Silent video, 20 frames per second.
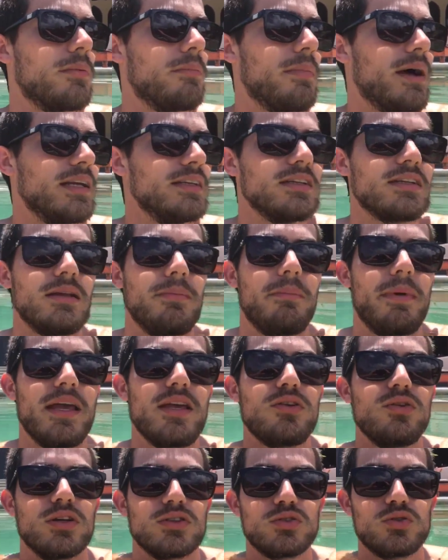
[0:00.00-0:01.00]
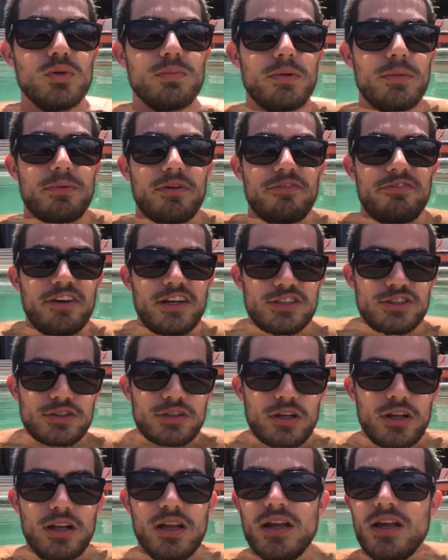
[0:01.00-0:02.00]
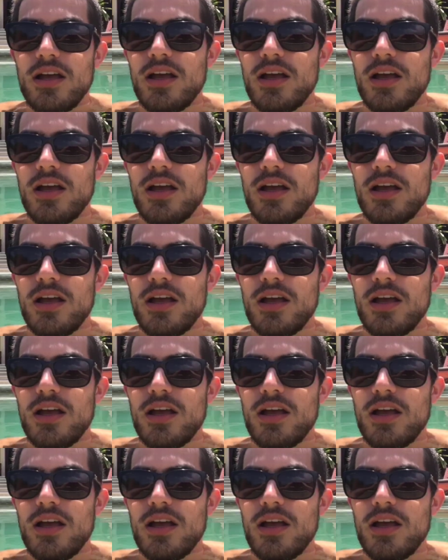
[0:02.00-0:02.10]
magically make you a super professional.